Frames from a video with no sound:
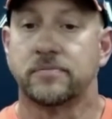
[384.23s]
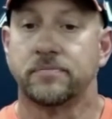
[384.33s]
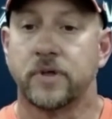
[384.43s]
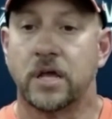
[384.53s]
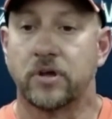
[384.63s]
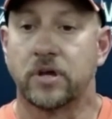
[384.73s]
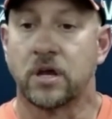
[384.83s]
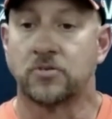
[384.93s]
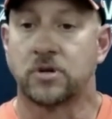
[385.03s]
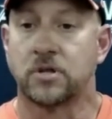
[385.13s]
in the country
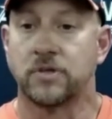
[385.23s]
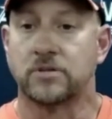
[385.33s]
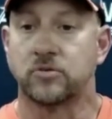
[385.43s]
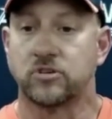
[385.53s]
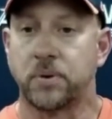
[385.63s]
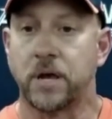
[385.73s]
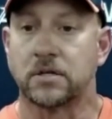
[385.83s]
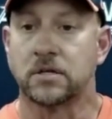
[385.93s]
that's respecting